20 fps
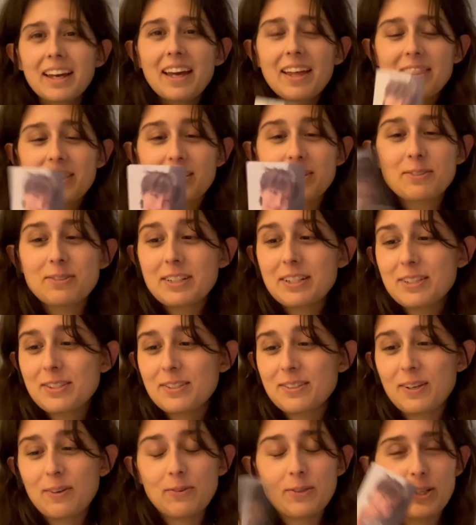This one is
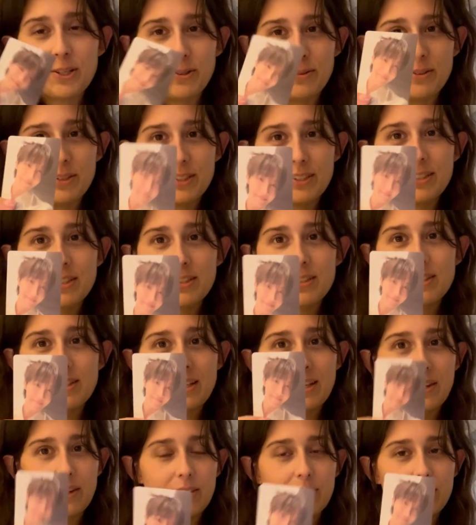so cute. This is
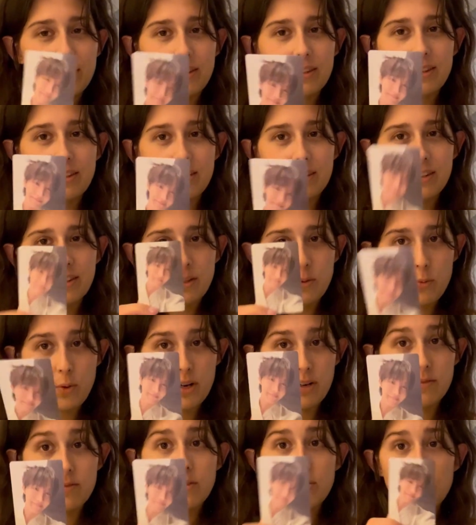one
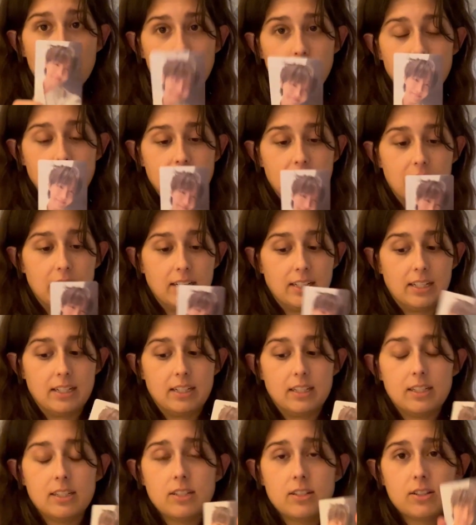of the ones that I
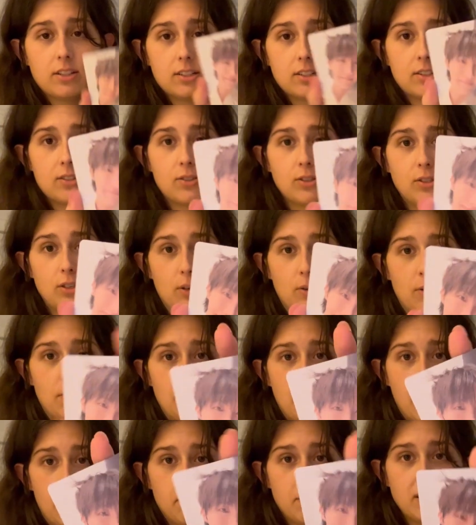needed. So I'm
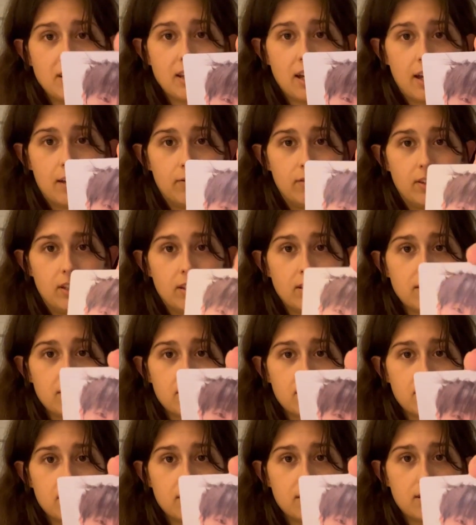happy to have
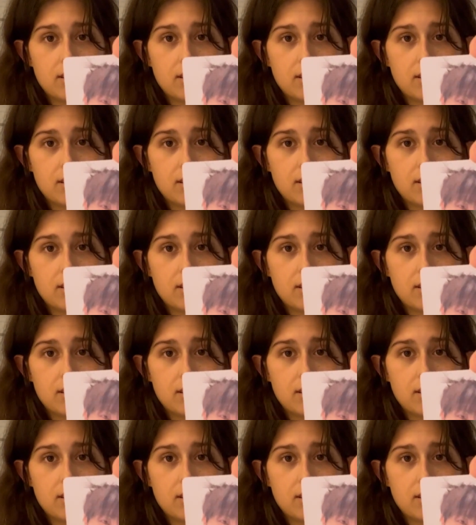this.